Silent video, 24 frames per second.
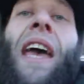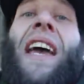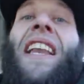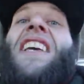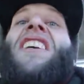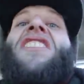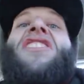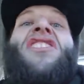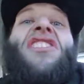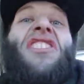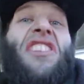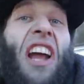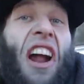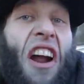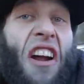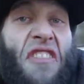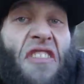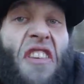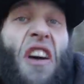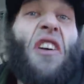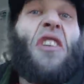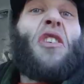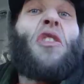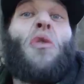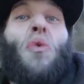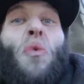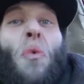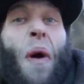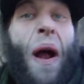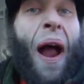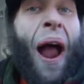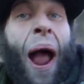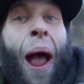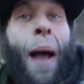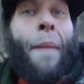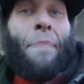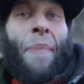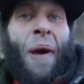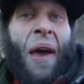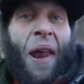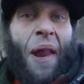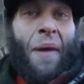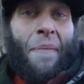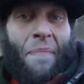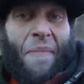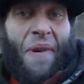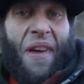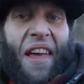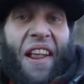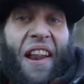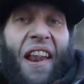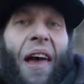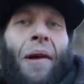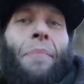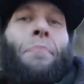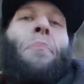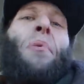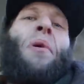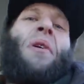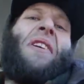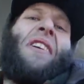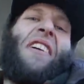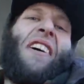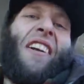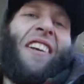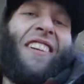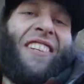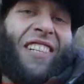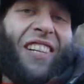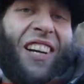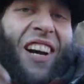And he scared the crap out of me, like putting on his